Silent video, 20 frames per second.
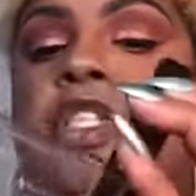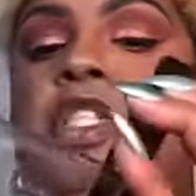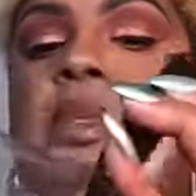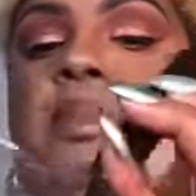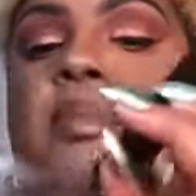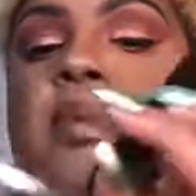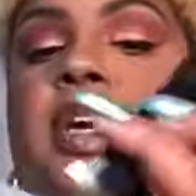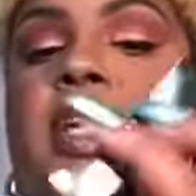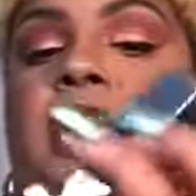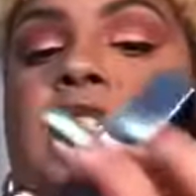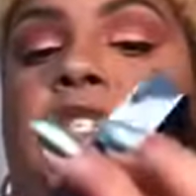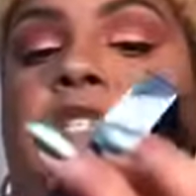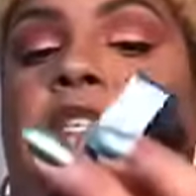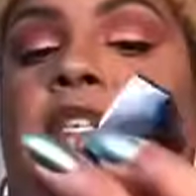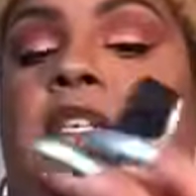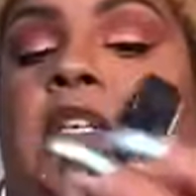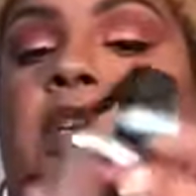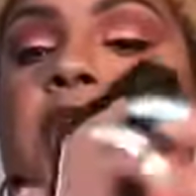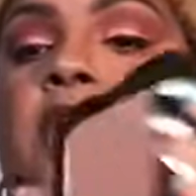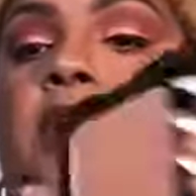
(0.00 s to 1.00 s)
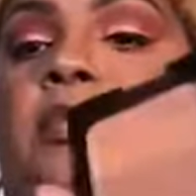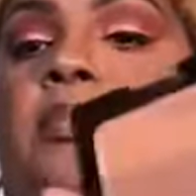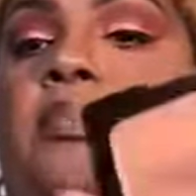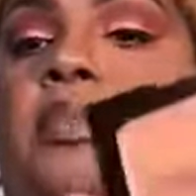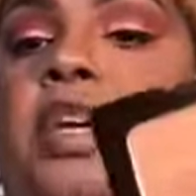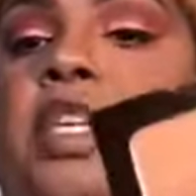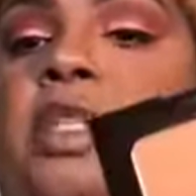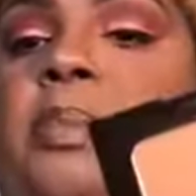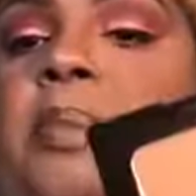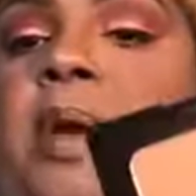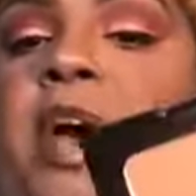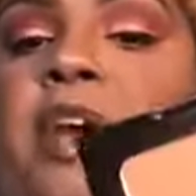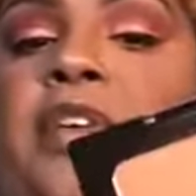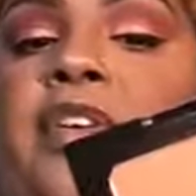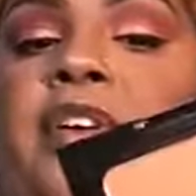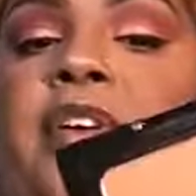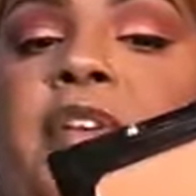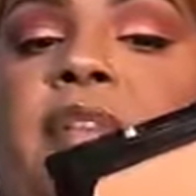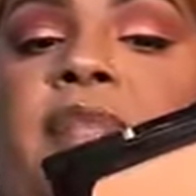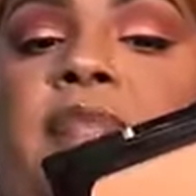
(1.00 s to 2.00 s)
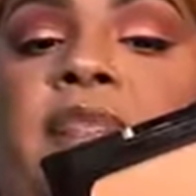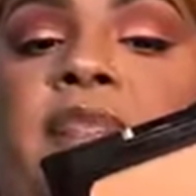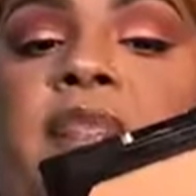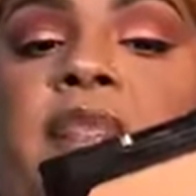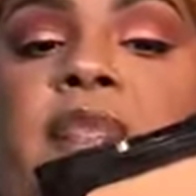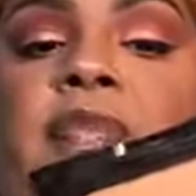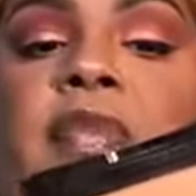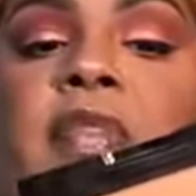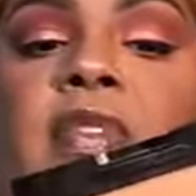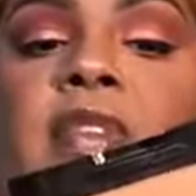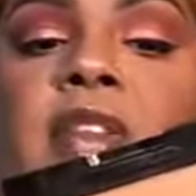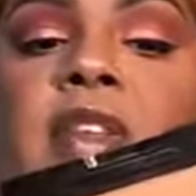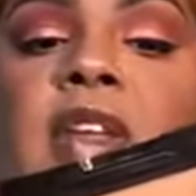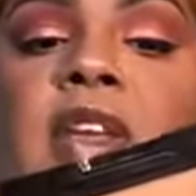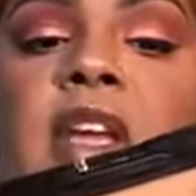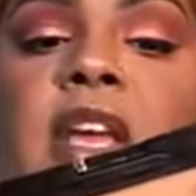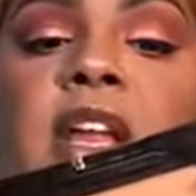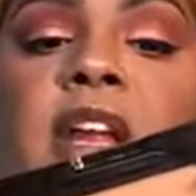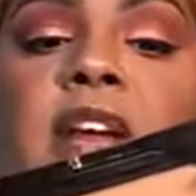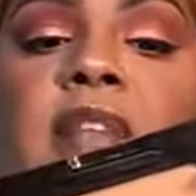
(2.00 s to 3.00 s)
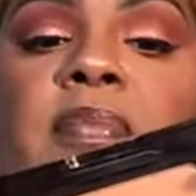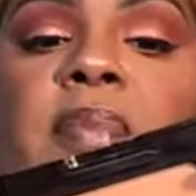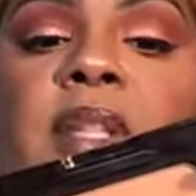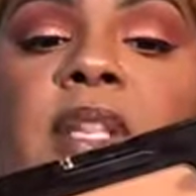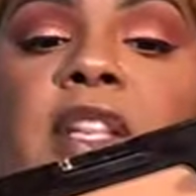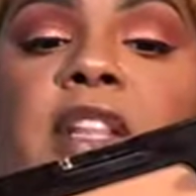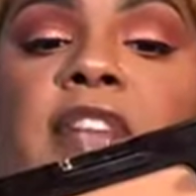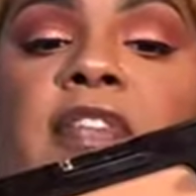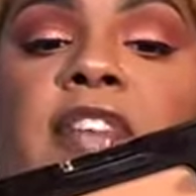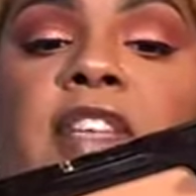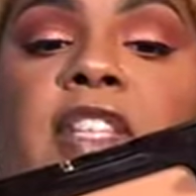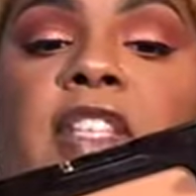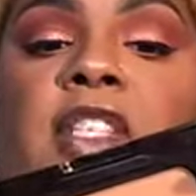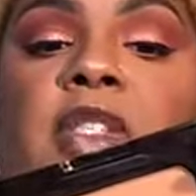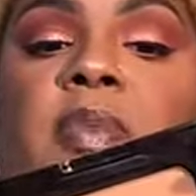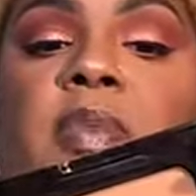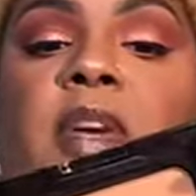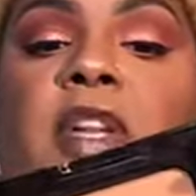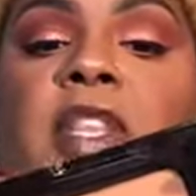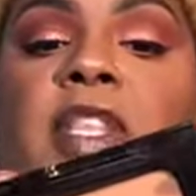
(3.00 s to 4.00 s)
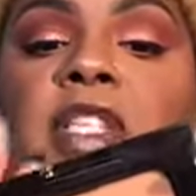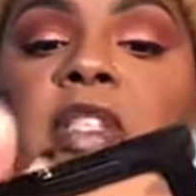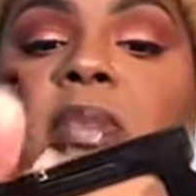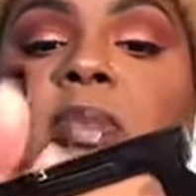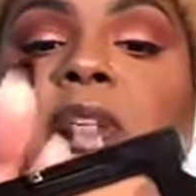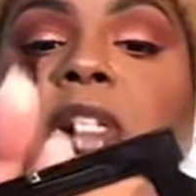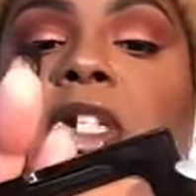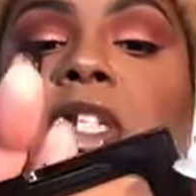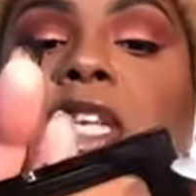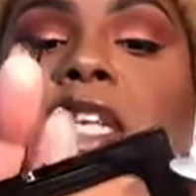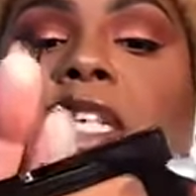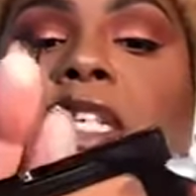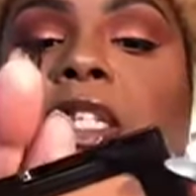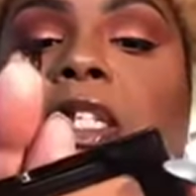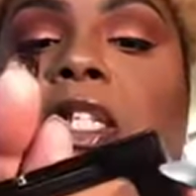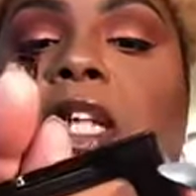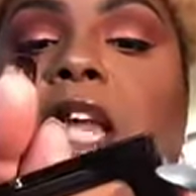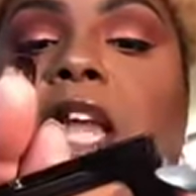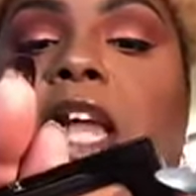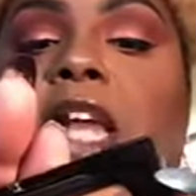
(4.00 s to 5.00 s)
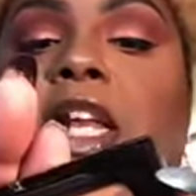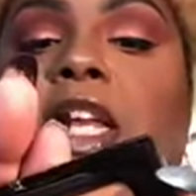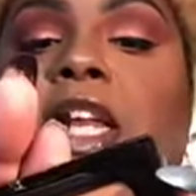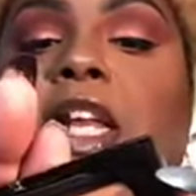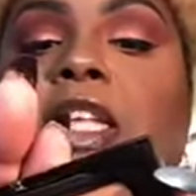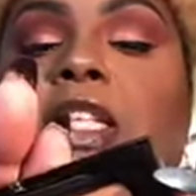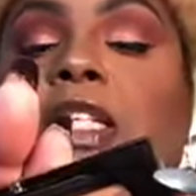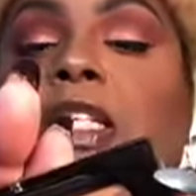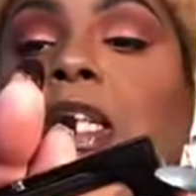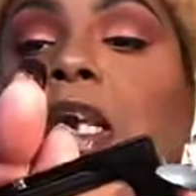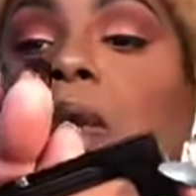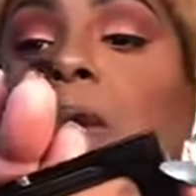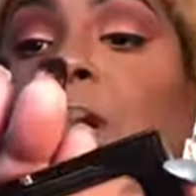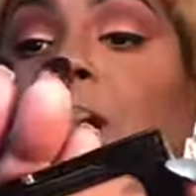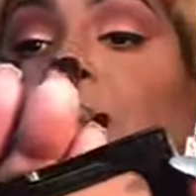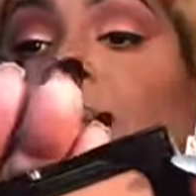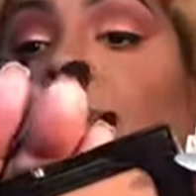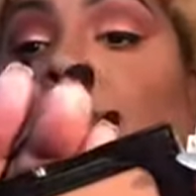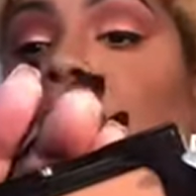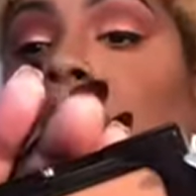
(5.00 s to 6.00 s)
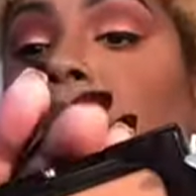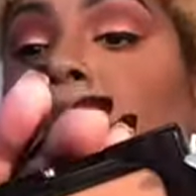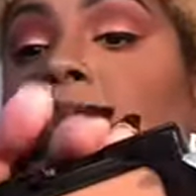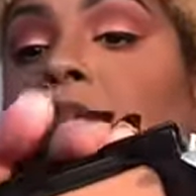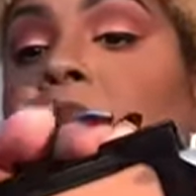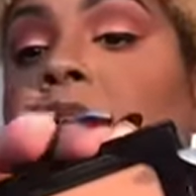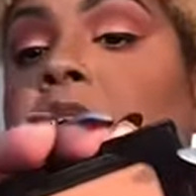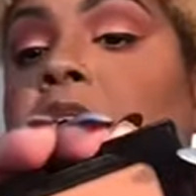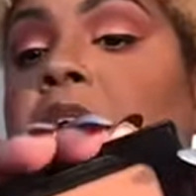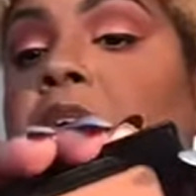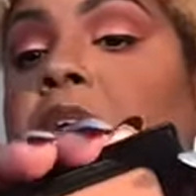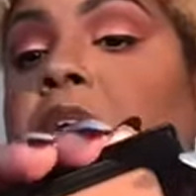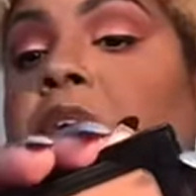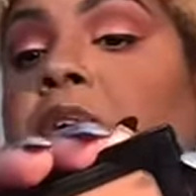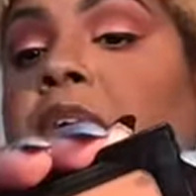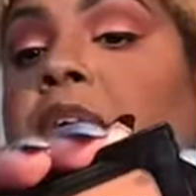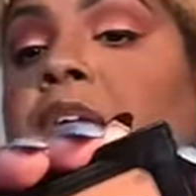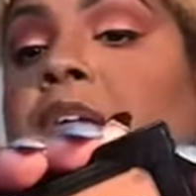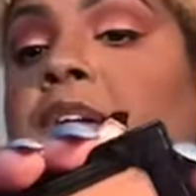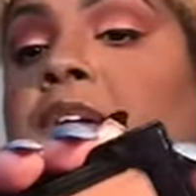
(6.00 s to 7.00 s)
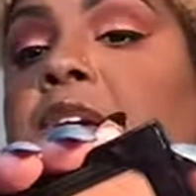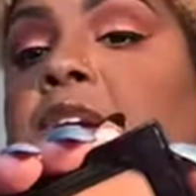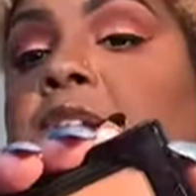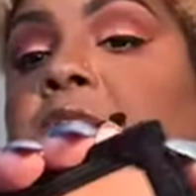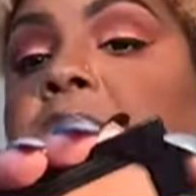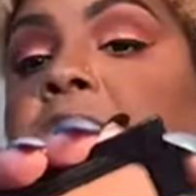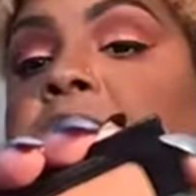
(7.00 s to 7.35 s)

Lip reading: pressed powder, and I've been loving this one. And this one is in Tan Deep. Okay, I've been